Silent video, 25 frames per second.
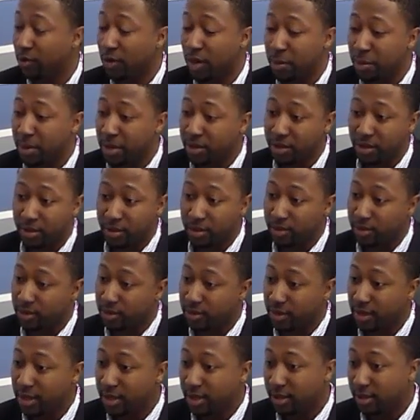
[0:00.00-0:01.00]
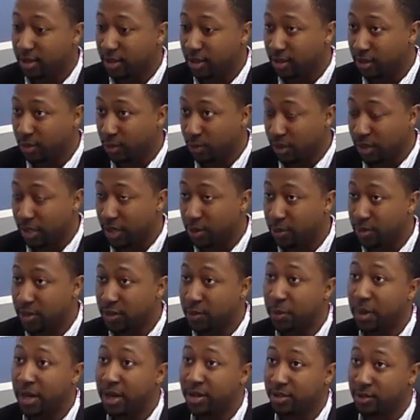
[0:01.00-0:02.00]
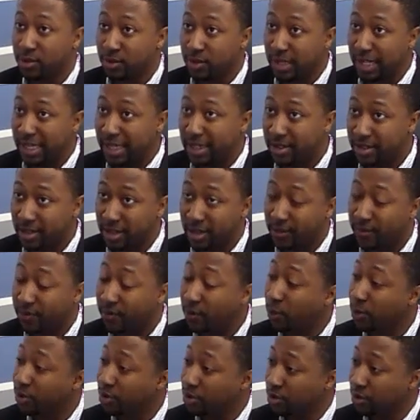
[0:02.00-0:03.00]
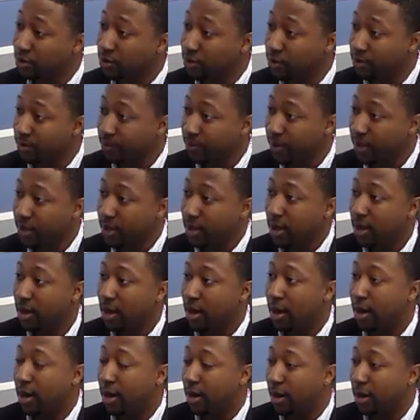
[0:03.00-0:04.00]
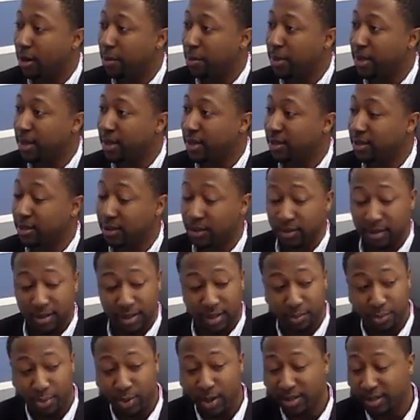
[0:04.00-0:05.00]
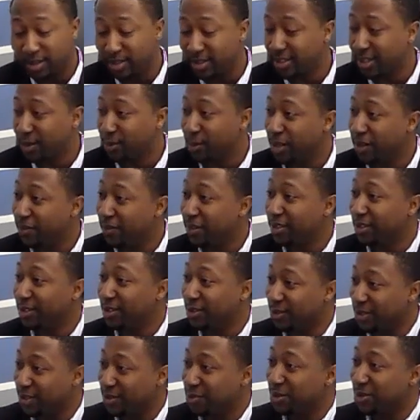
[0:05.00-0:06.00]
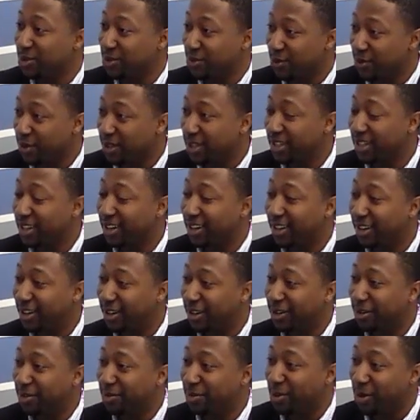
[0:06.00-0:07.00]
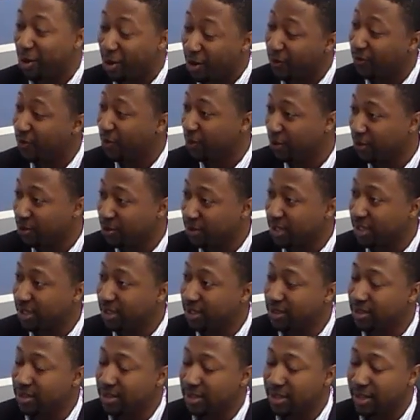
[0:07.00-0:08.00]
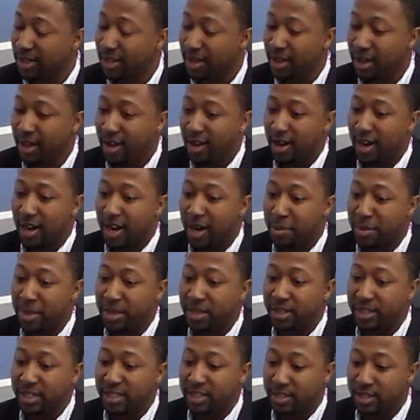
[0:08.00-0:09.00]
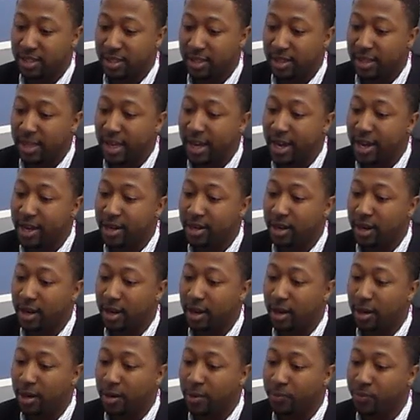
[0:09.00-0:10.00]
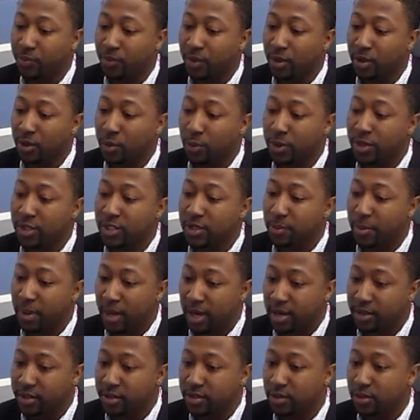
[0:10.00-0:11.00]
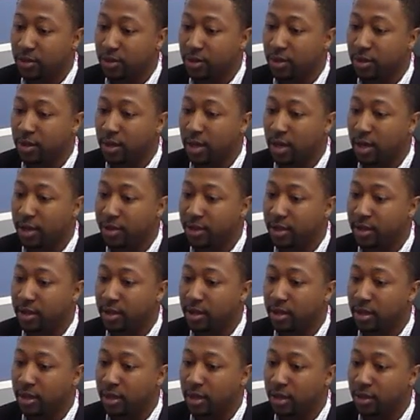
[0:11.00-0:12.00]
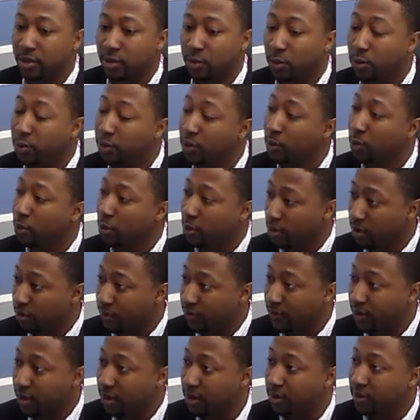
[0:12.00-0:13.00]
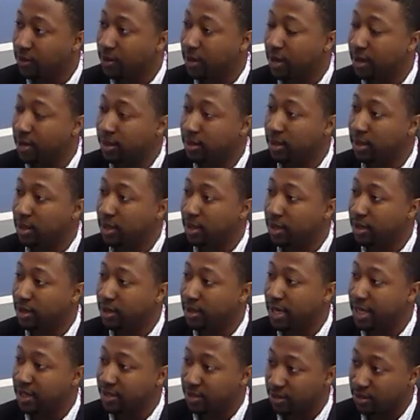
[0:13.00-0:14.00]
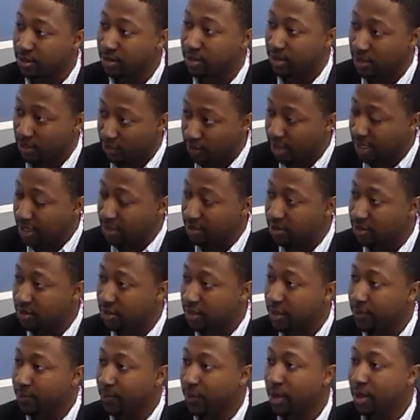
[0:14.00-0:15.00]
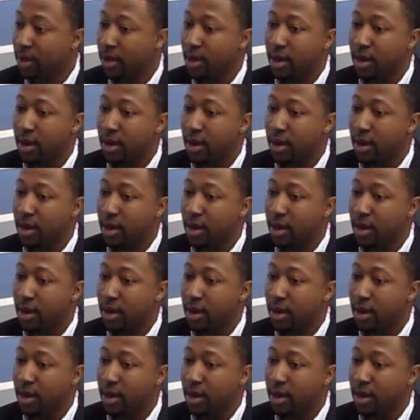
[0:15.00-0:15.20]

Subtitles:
Grandmothers, the 3 that we're sponsoring each have 4 children. And the presents that we have at the Christmas tree are for those kids. In addition to that, we sponsor the Wounded Warrior Fair at the National Security Agency.